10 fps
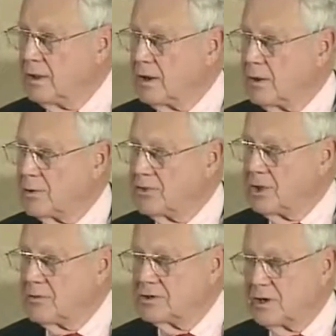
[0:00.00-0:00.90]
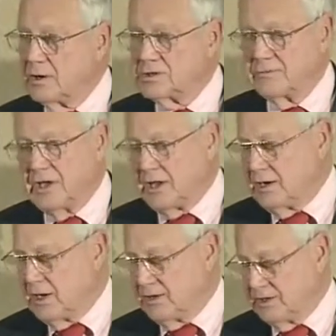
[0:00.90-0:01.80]
along with the other terrorists if he
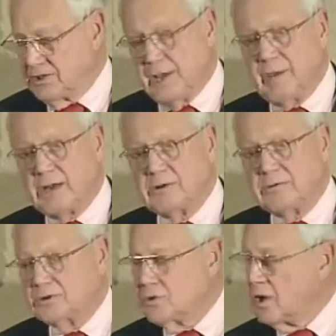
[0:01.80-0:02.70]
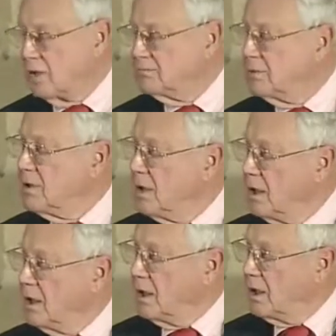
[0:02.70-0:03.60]
had done this. Came out during the trial.
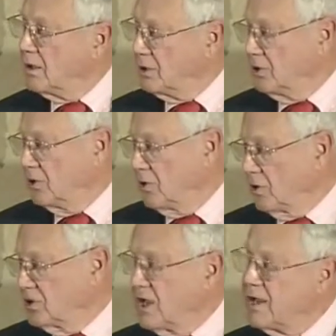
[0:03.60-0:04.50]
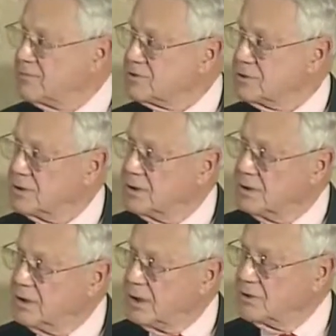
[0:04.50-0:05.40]
New York Times,
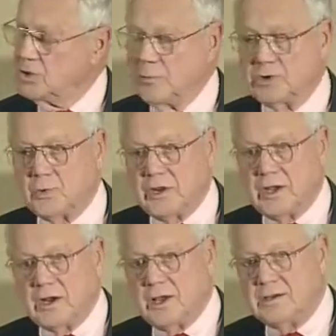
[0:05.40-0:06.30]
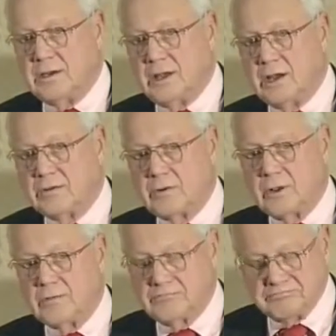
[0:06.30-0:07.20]
October 28, 1993.
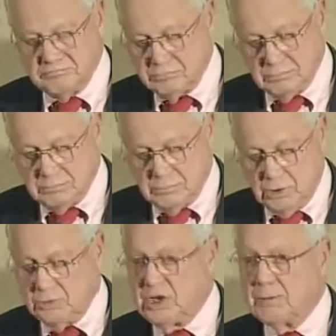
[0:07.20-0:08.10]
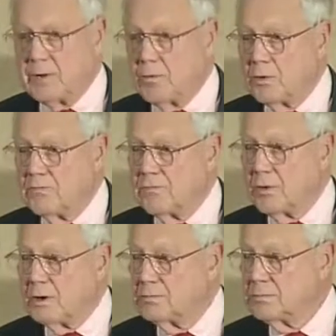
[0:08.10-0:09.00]
Don't take my word
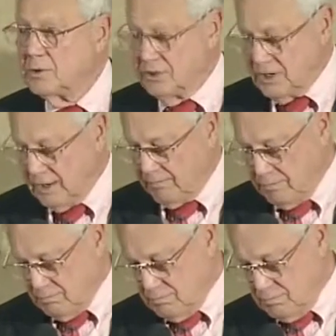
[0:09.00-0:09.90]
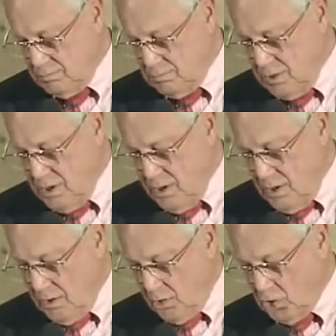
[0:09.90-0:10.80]
for it. Look it up.
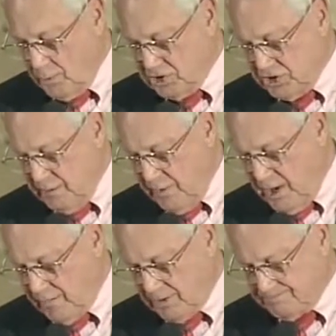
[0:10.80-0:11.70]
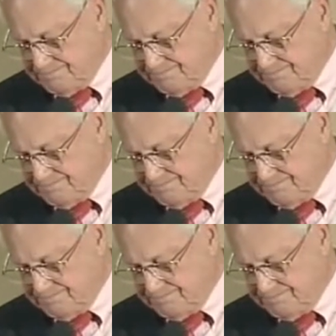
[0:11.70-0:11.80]
Oklahoma City bombing,